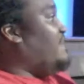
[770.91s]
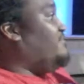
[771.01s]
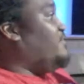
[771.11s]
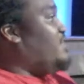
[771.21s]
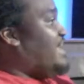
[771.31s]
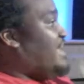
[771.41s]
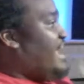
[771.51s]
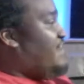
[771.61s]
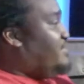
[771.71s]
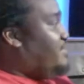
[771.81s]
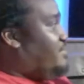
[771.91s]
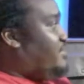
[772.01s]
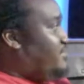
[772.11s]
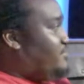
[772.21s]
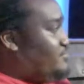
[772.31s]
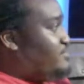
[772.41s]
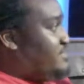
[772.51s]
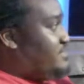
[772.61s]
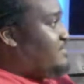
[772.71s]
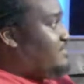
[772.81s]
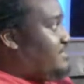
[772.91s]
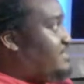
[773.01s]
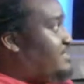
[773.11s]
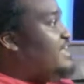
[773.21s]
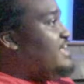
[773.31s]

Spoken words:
I feel like African Americans do the same thing.